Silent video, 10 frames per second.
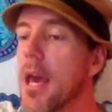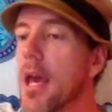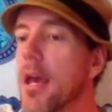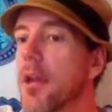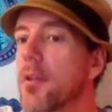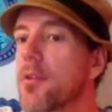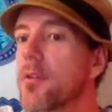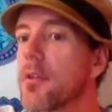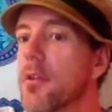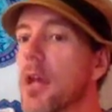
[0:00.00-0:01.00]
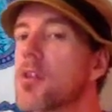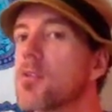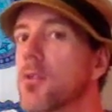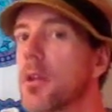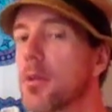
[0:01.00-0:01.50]
and
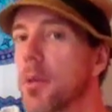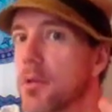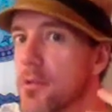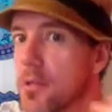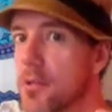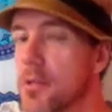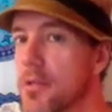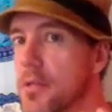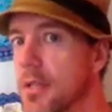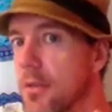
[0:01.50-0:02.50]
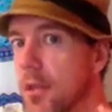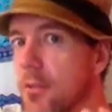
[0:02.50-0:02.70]
naturally, because of your sensitivity,